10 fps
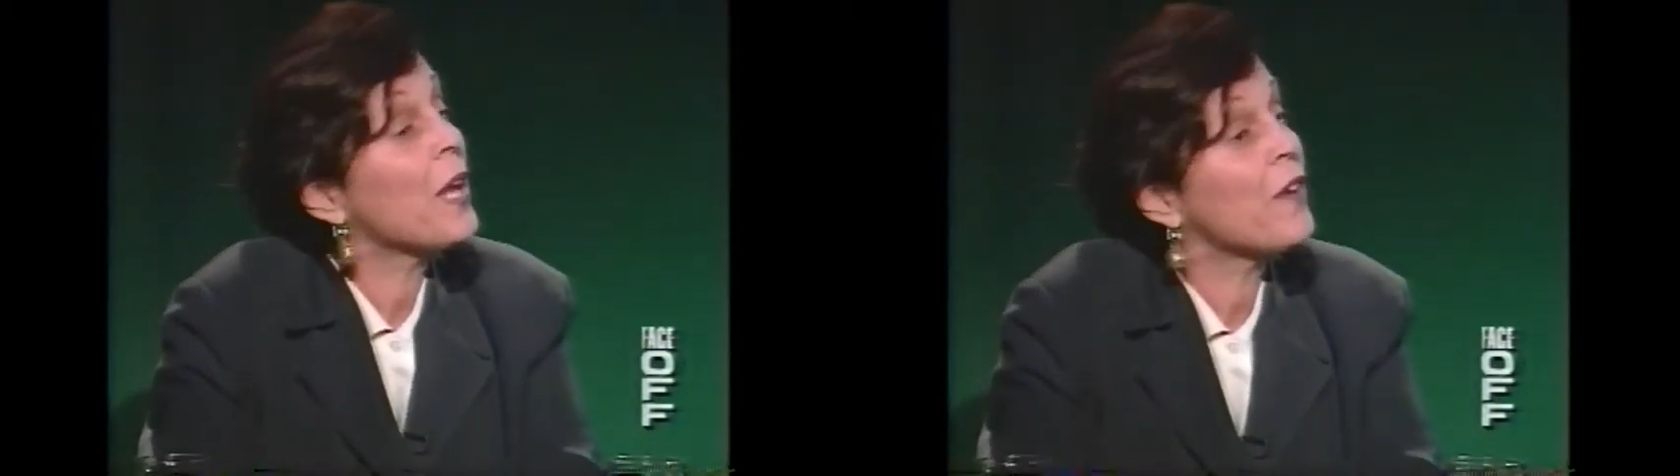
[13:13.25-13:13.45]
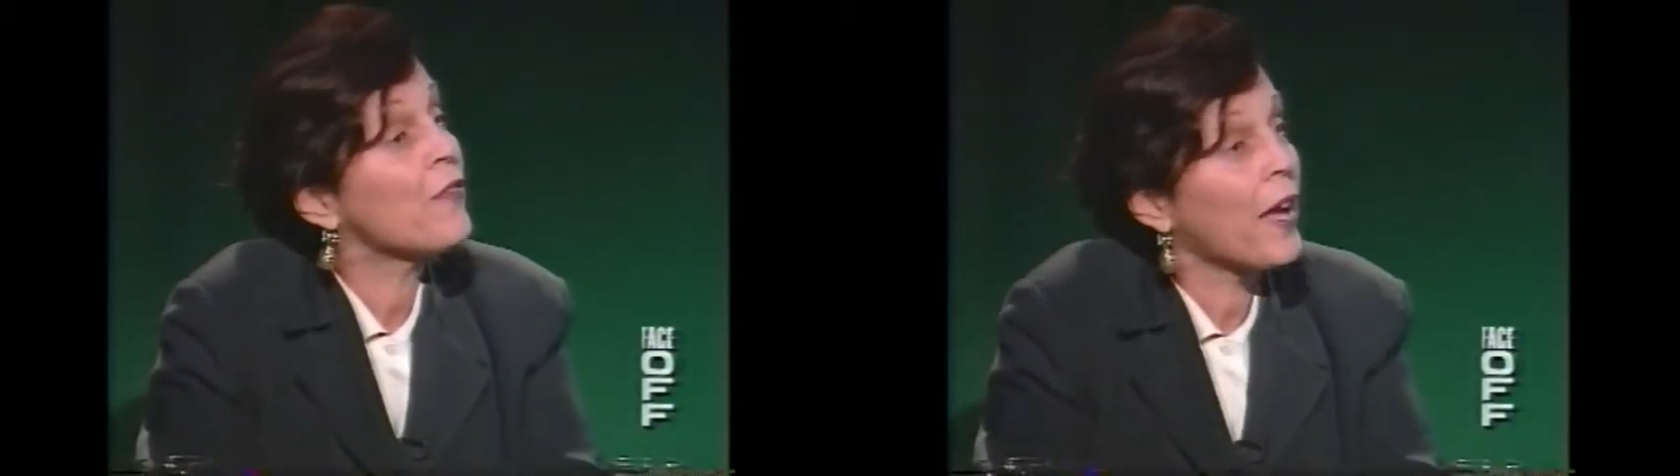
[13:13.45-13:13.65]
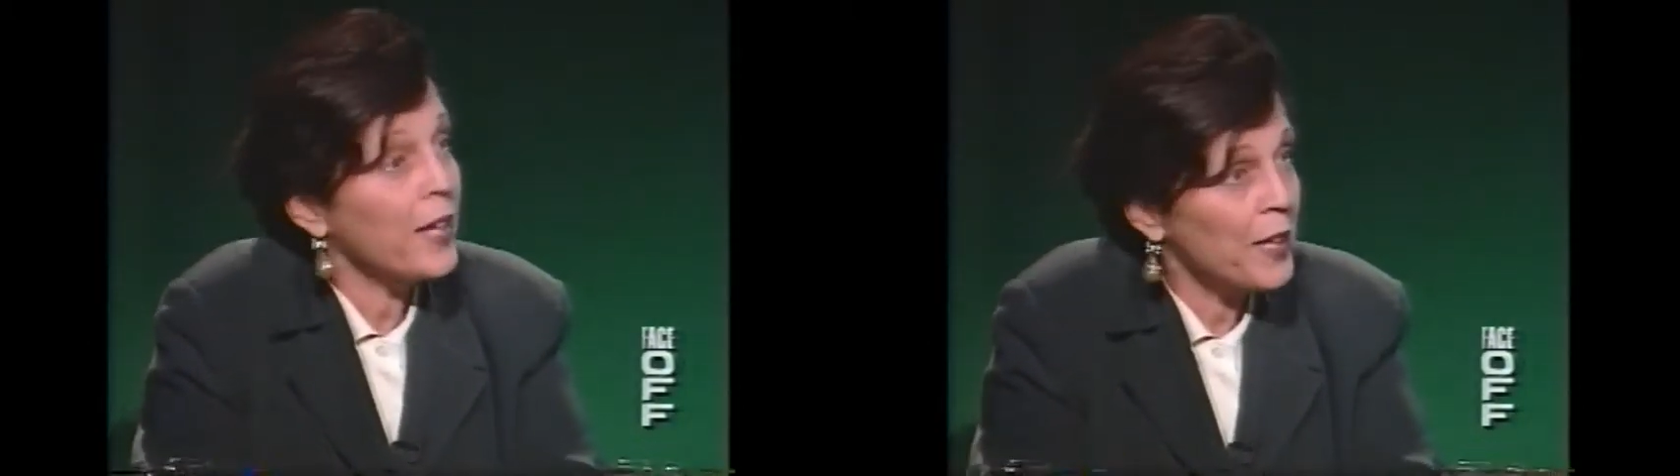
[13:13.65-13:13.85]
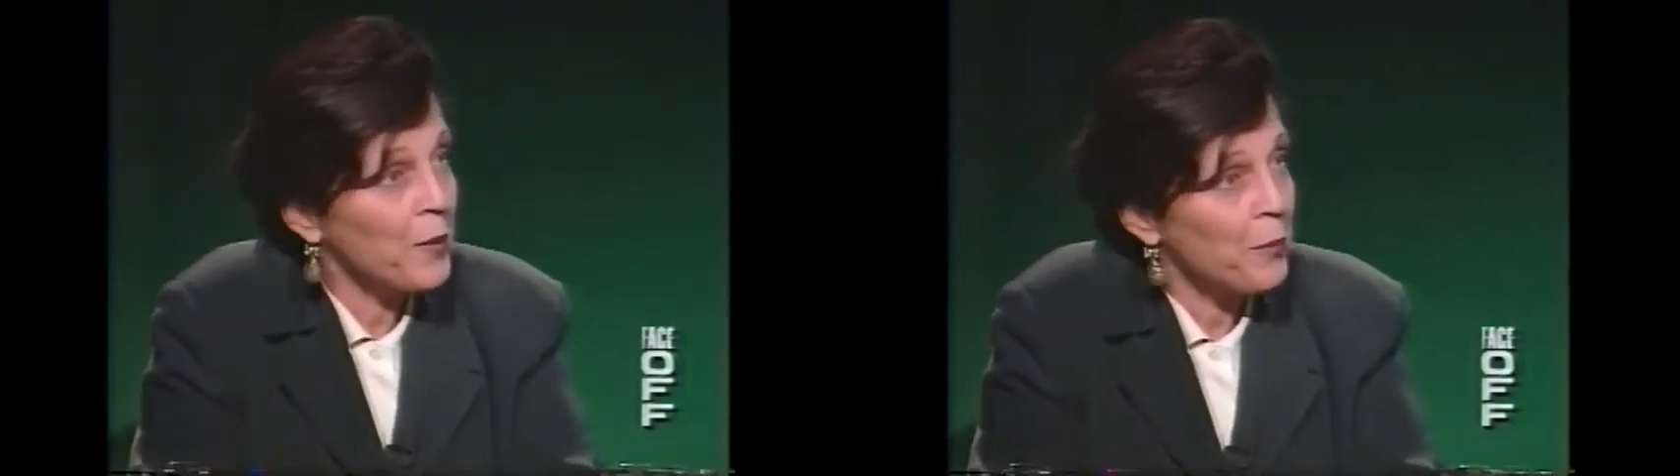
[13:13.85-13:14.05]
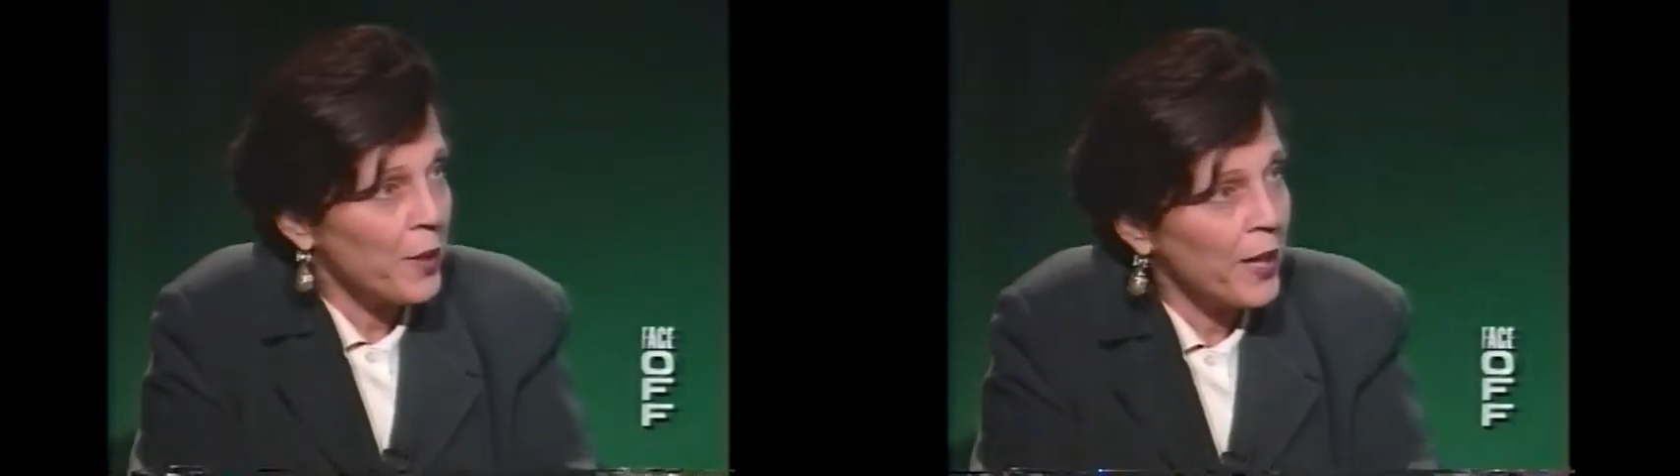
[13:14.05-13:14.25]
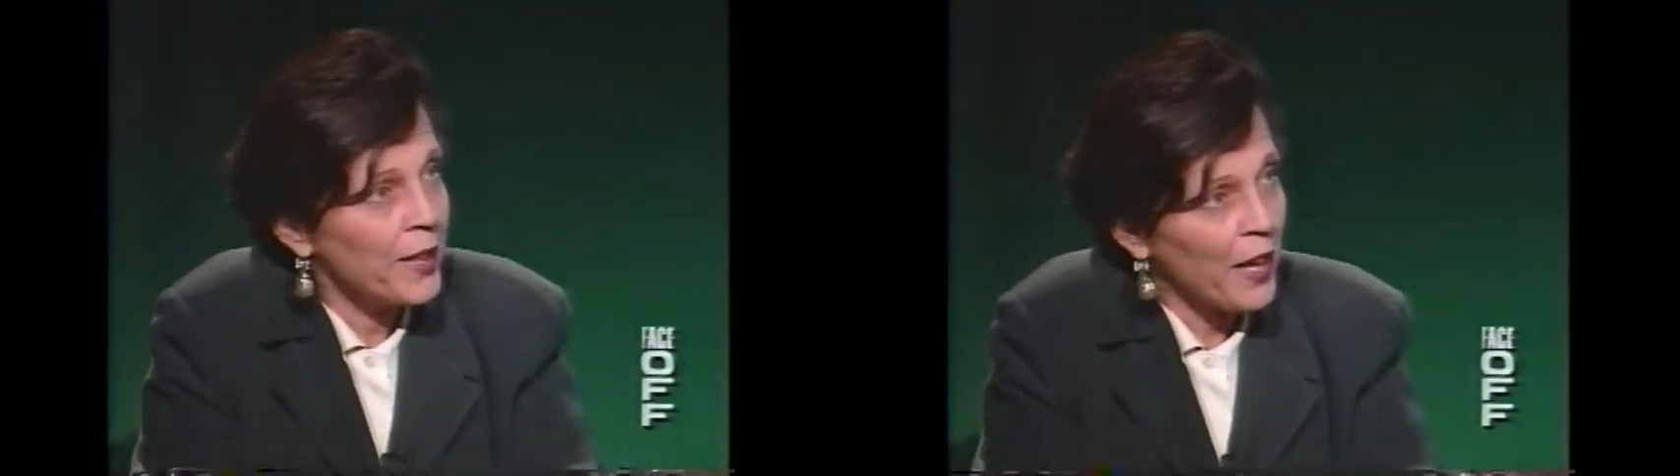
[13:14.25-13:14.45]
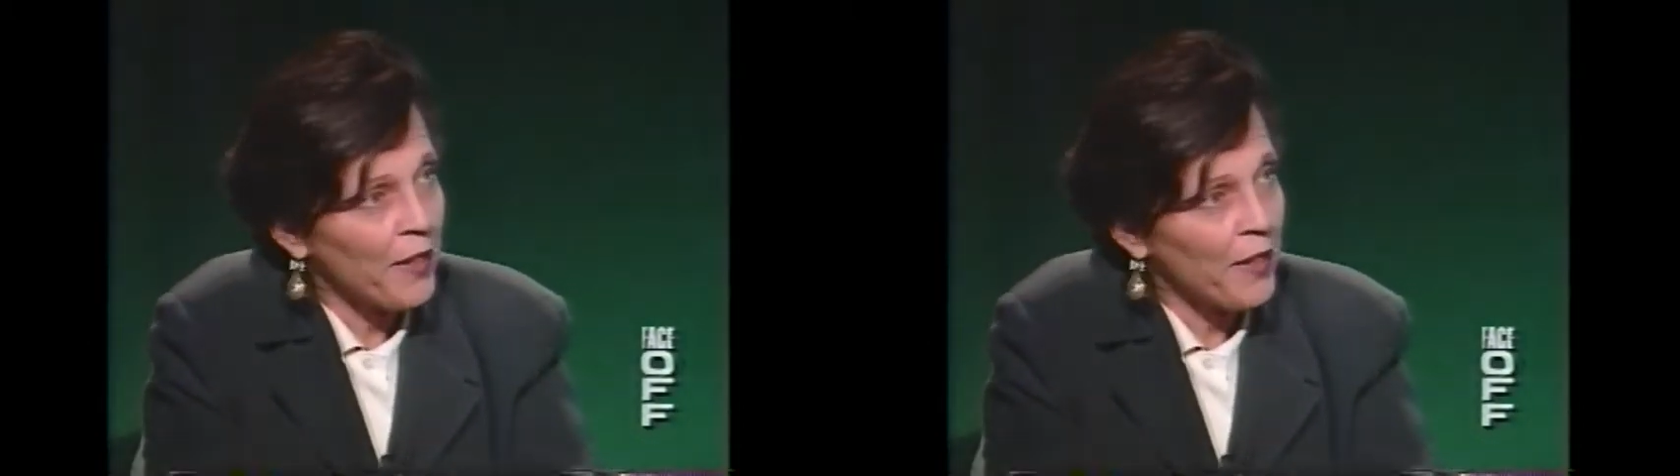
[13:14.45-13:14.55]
would have any impact.